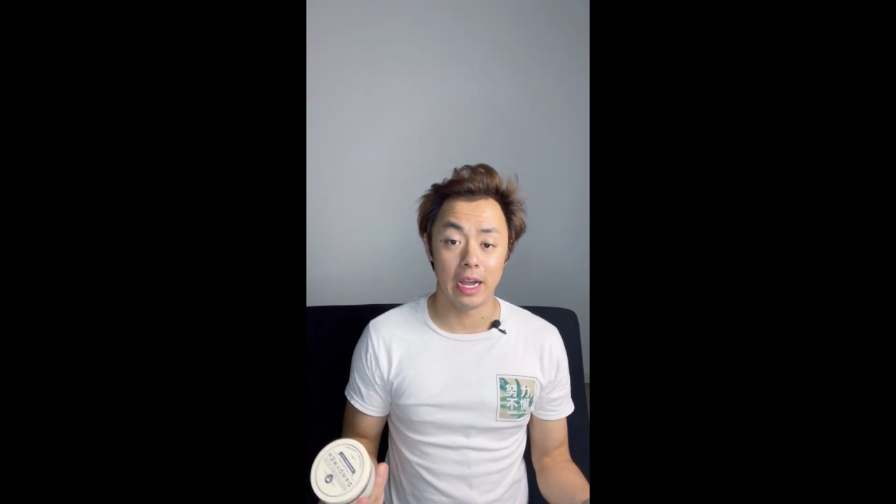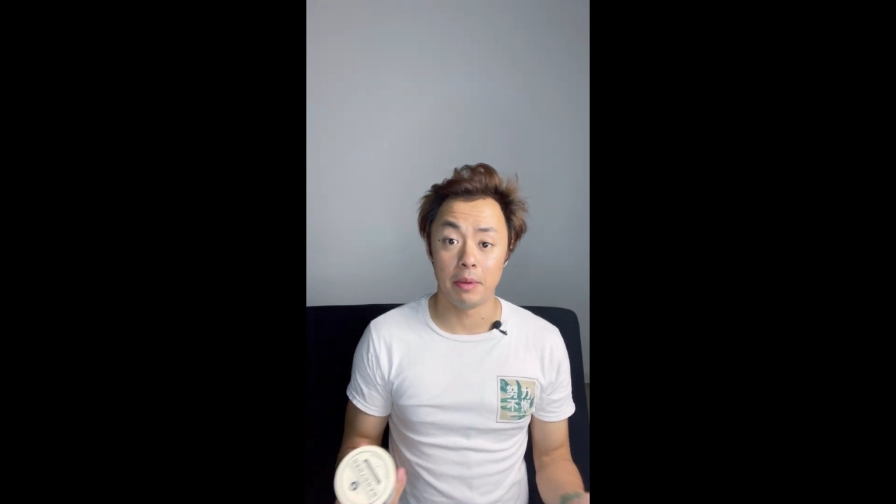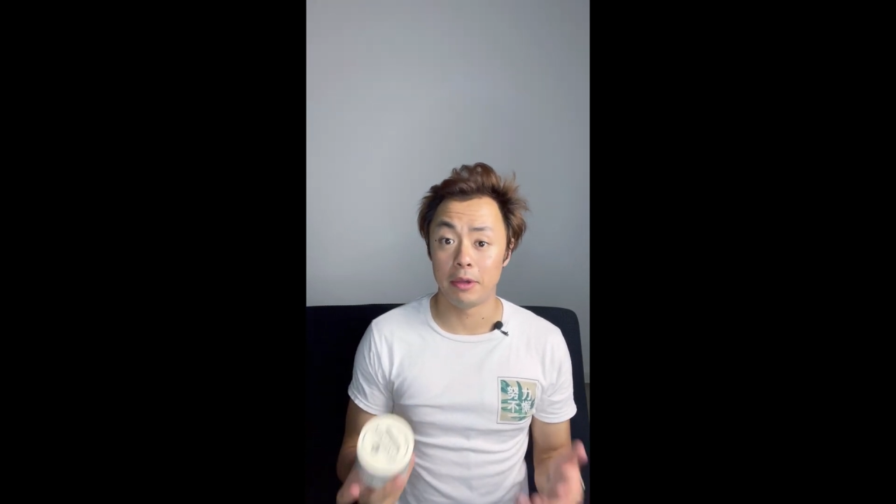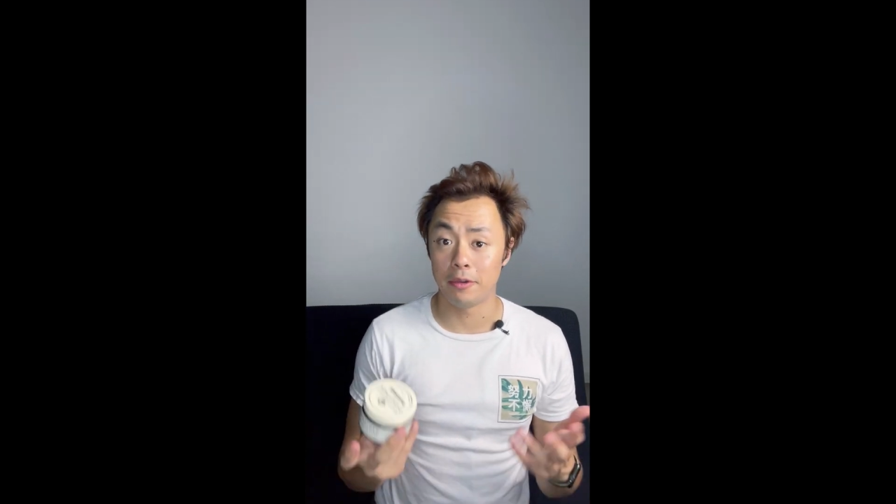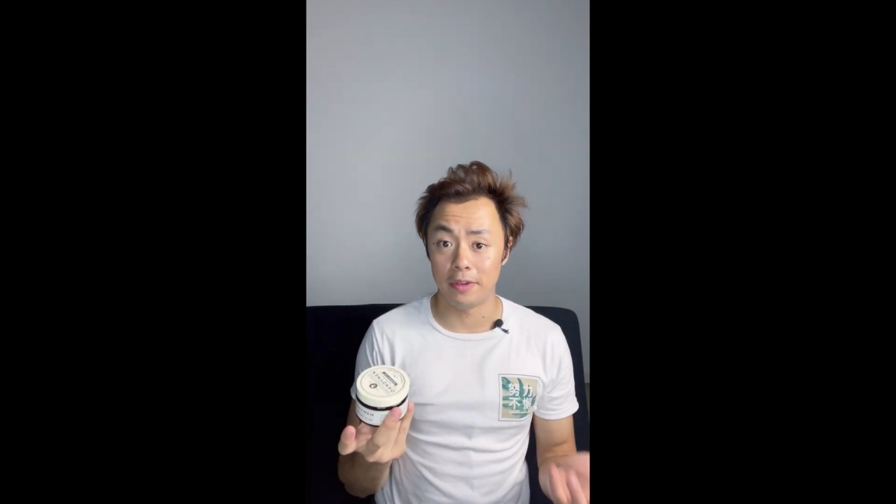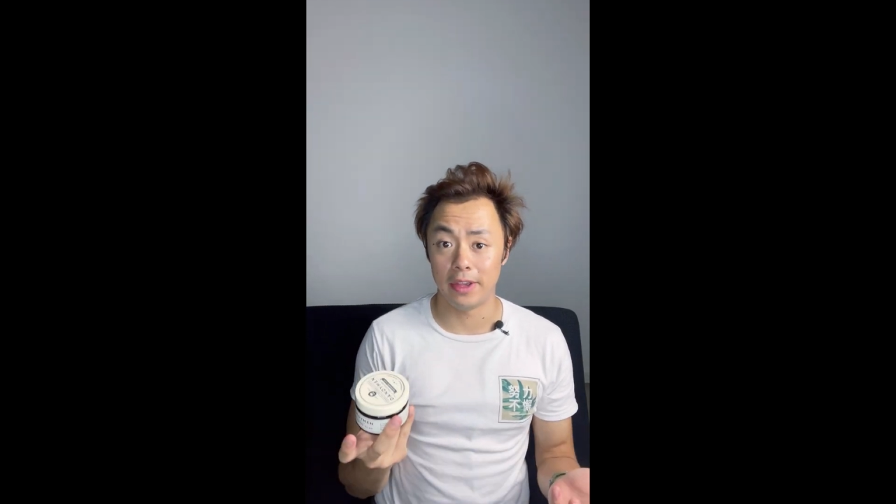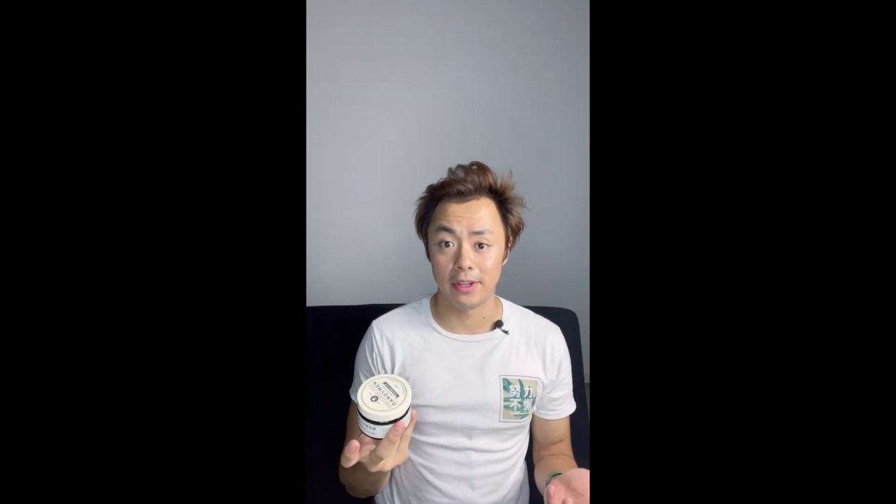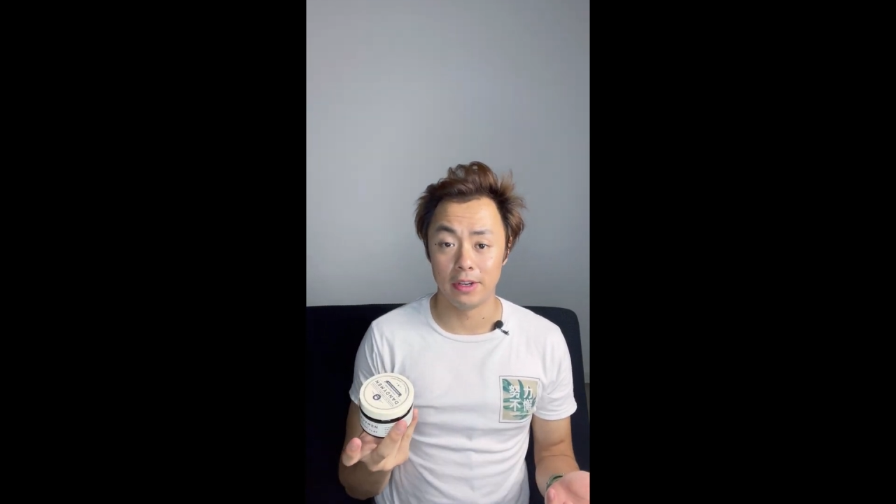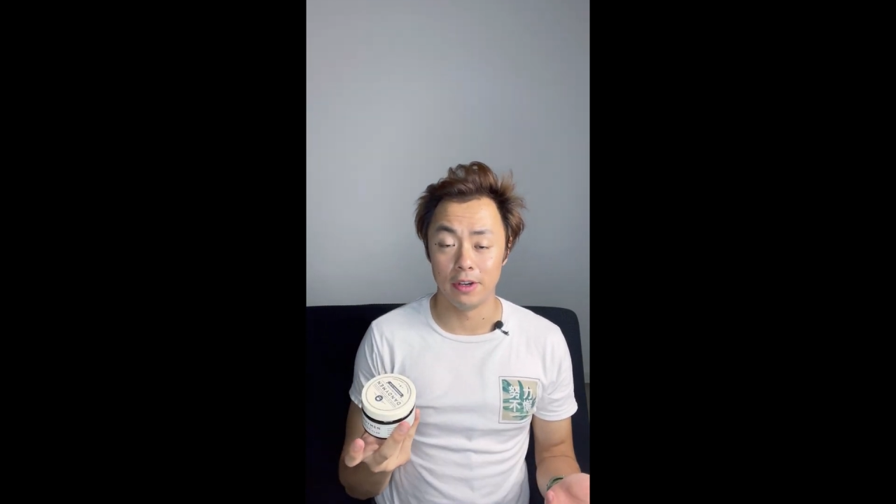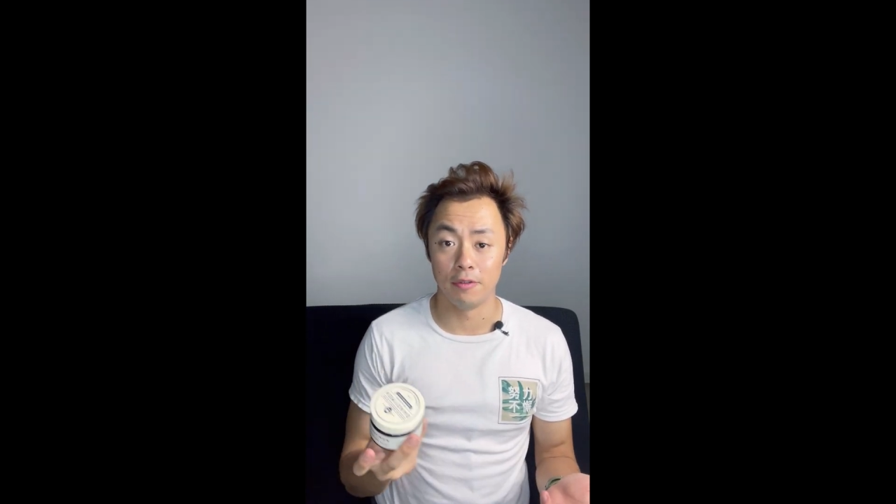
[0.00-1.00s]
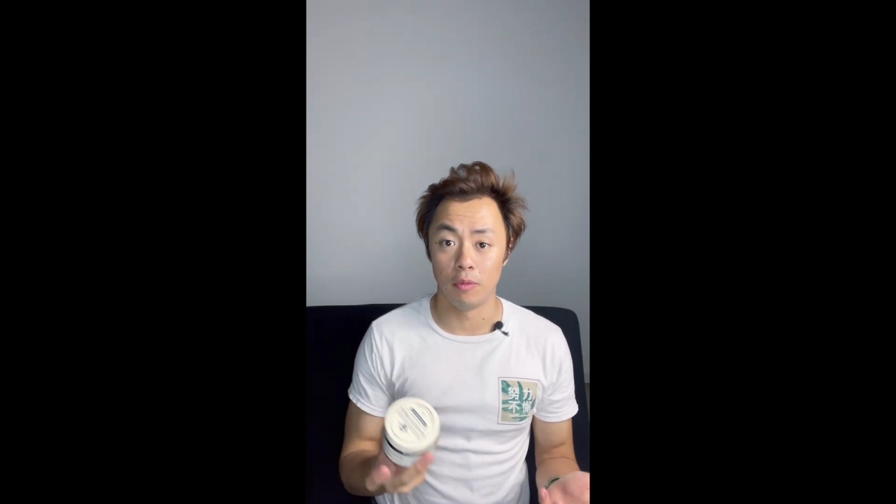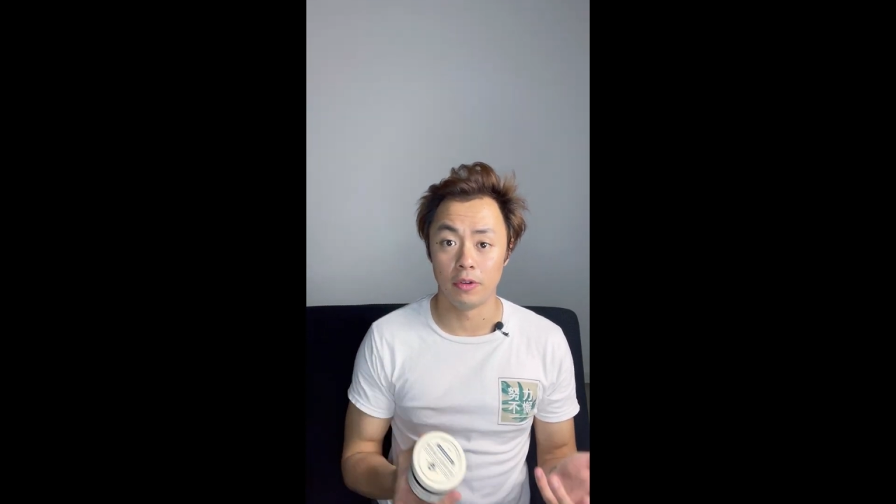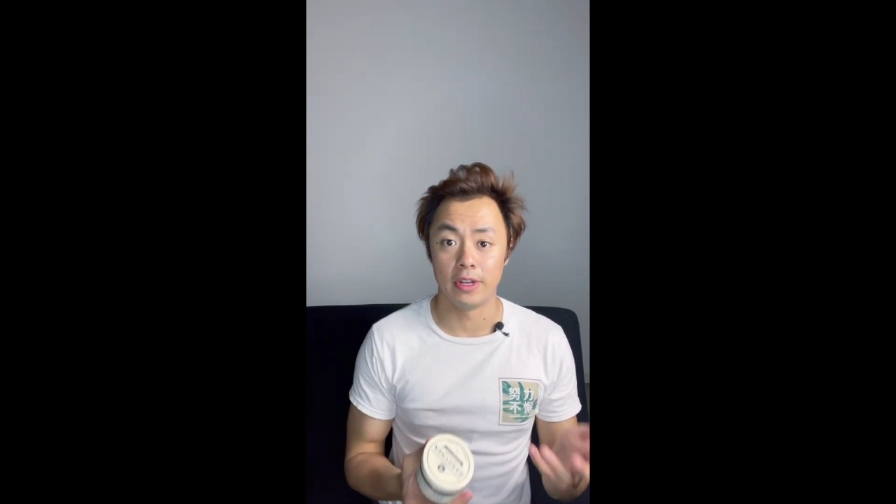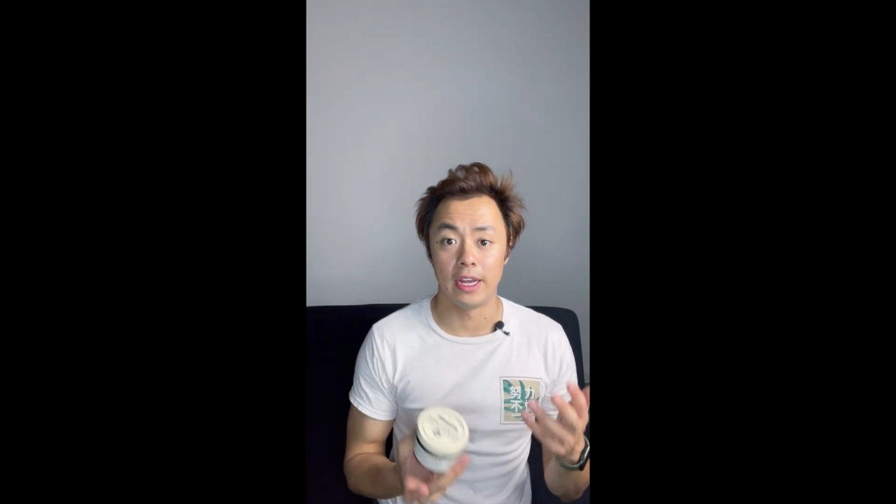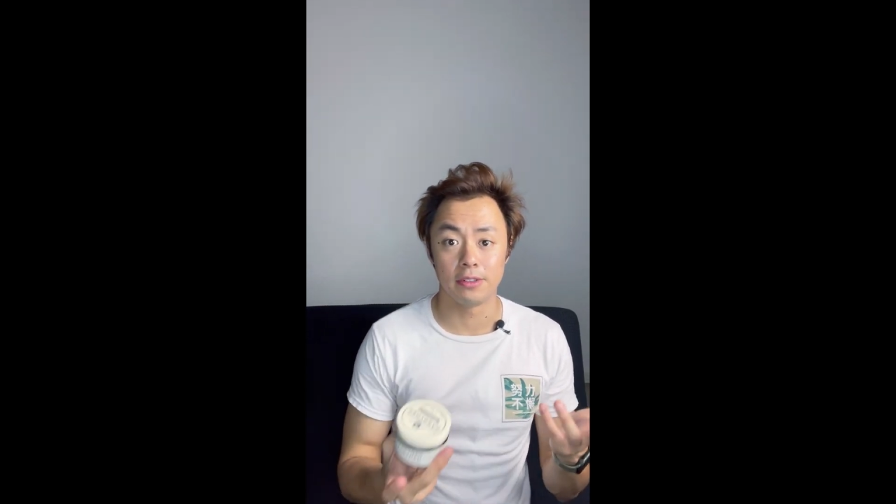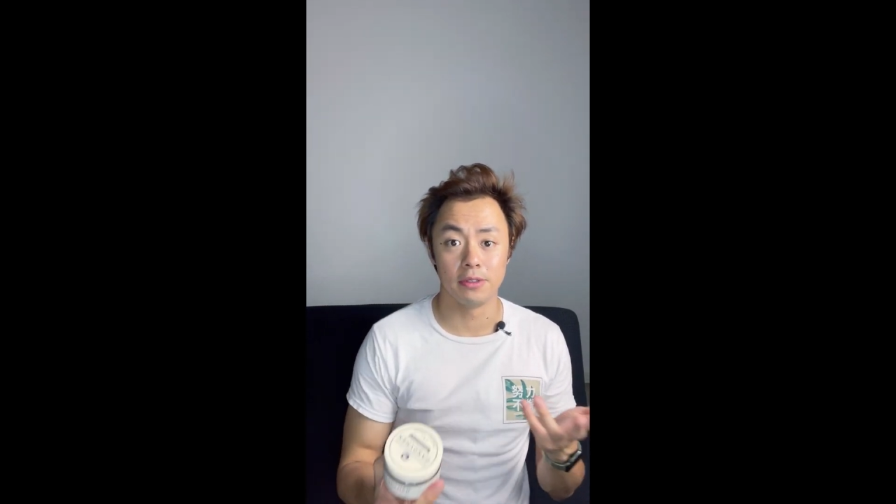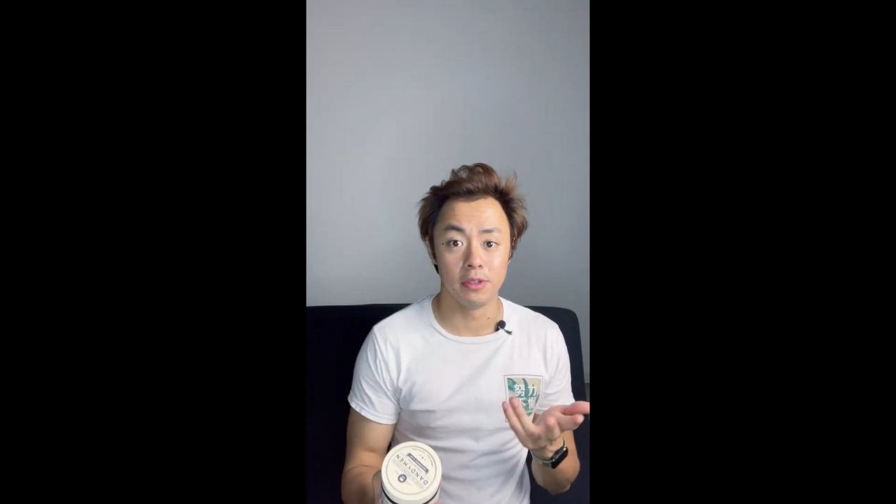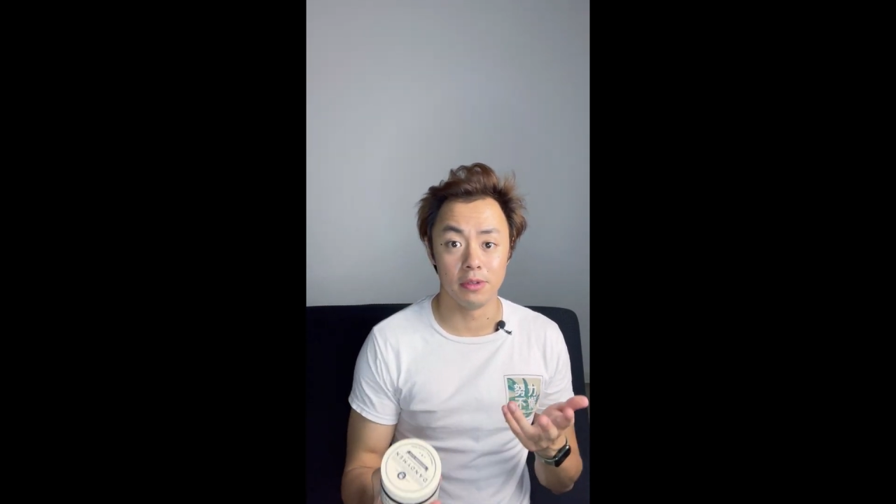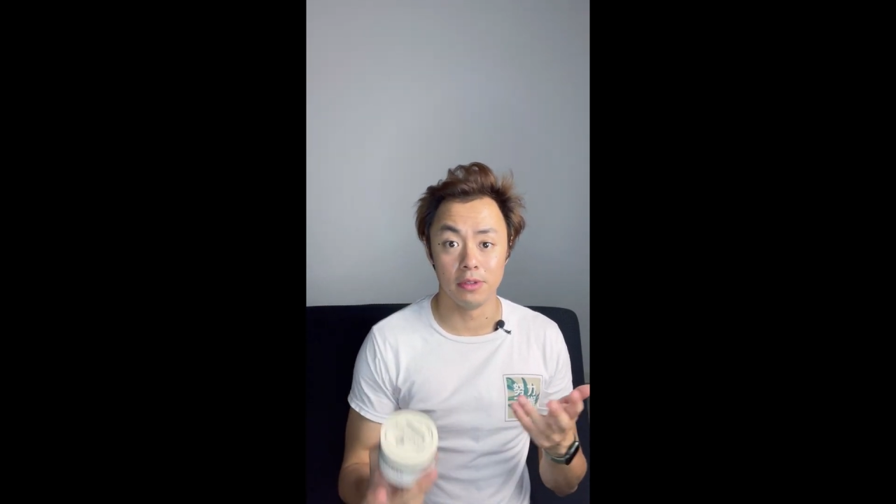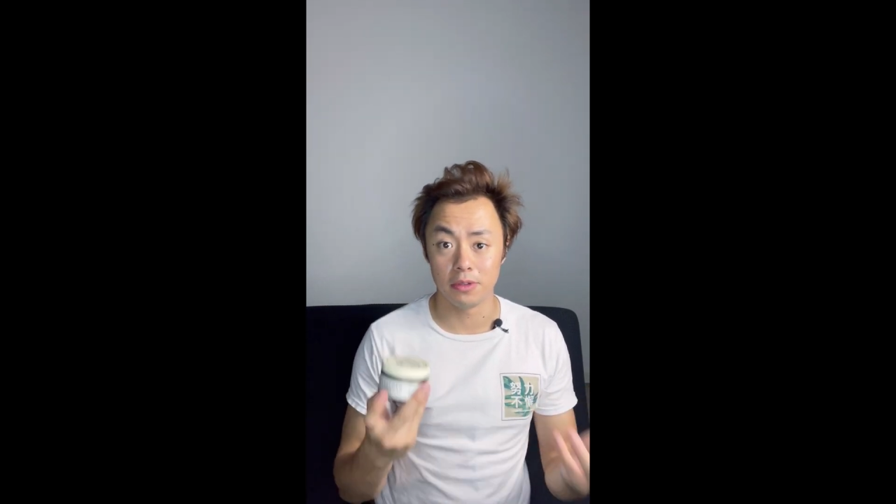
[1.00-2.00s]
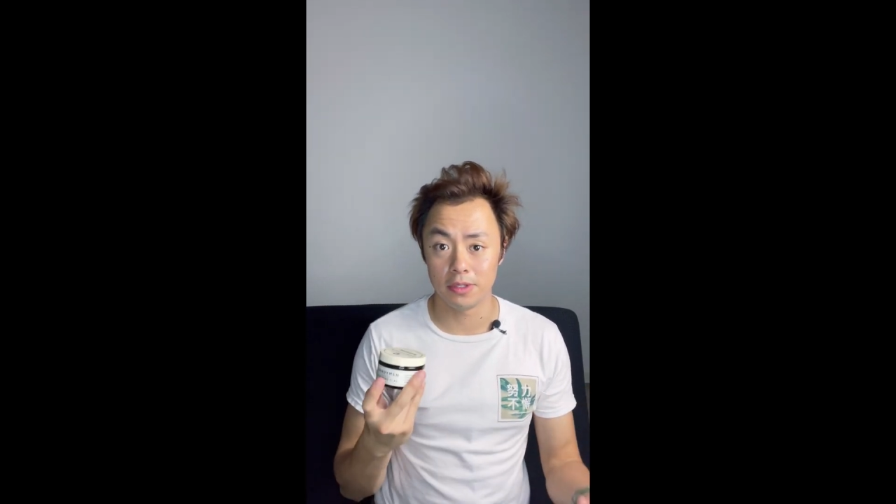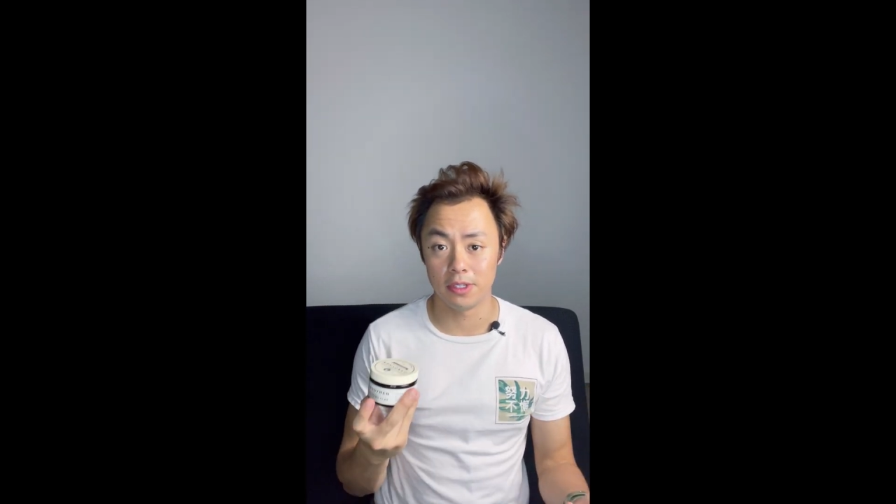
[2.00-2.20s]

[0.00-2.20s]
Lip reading: I'm a big fan of more natural looks,